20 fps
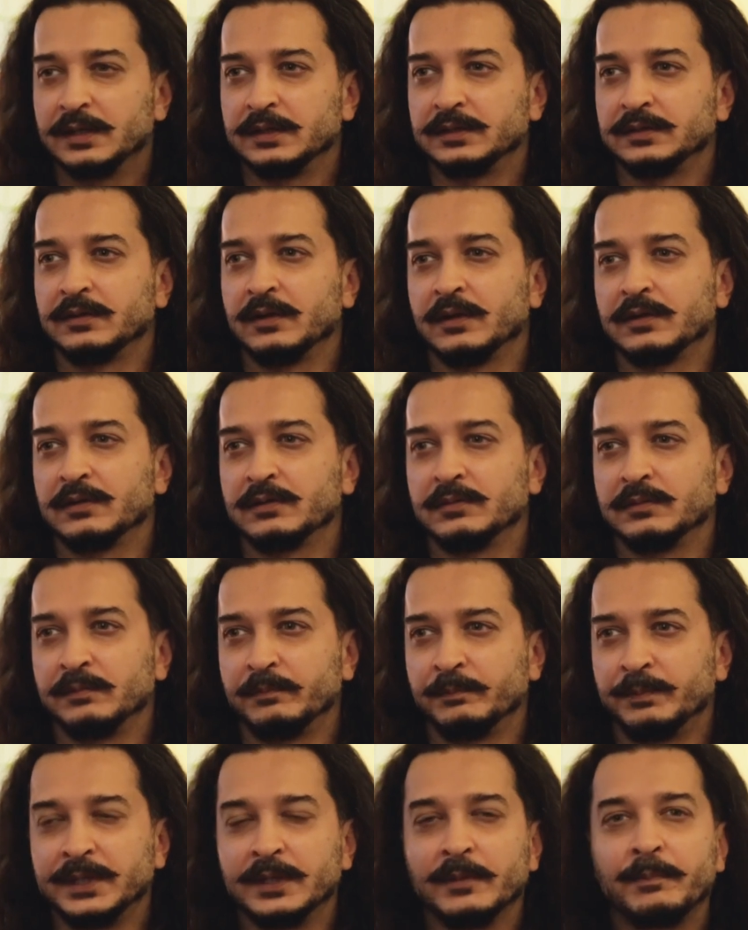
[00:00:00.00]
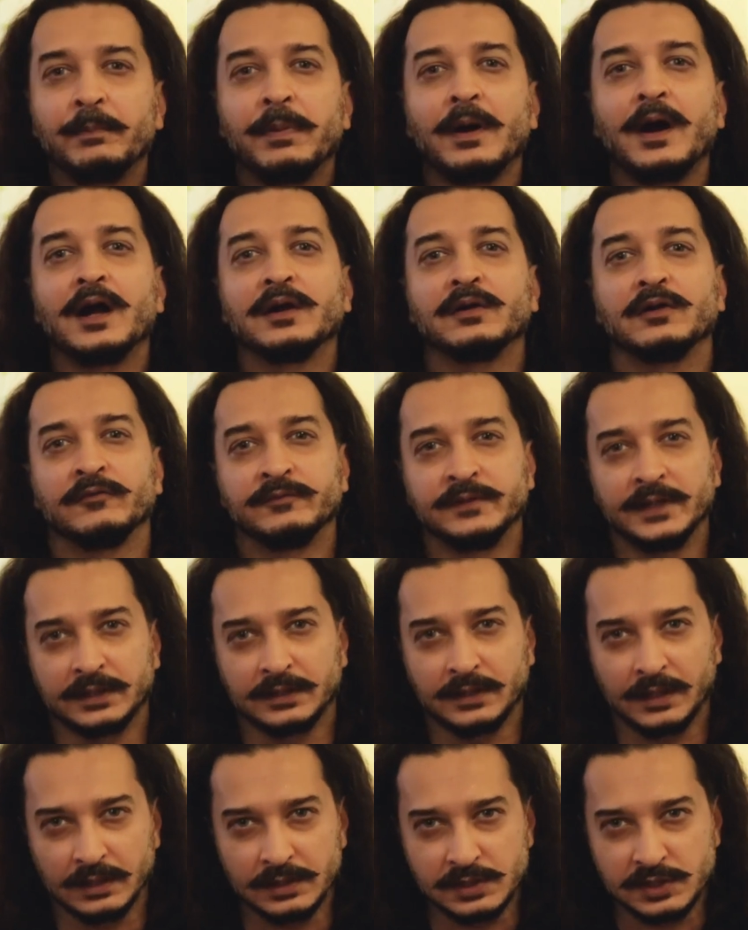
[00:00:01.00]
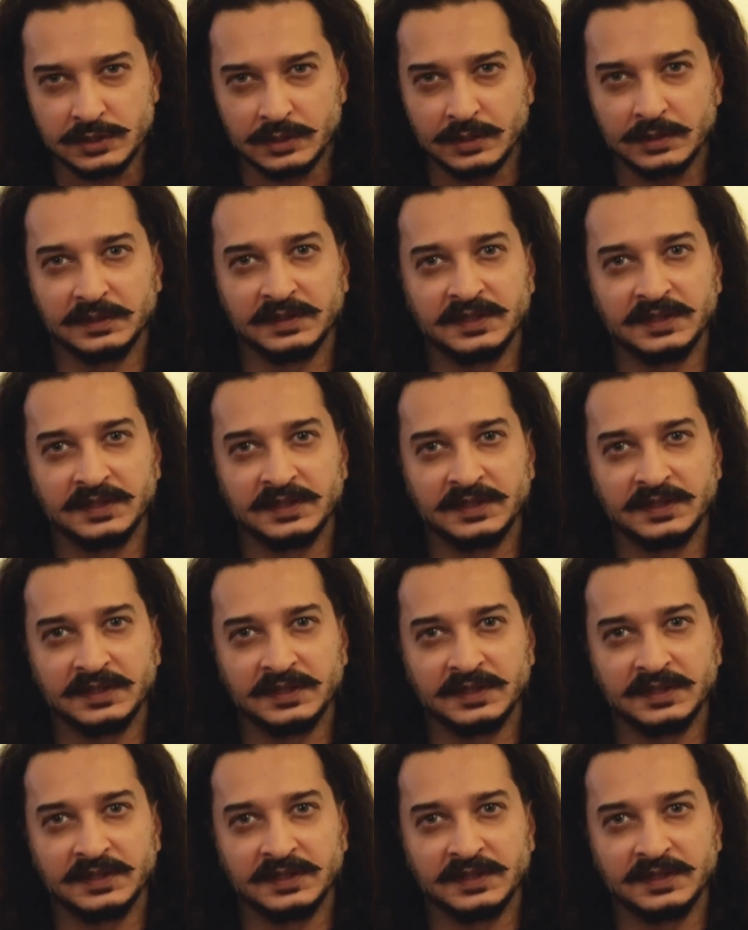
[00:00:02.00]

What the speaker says: You got to be a part of that culture,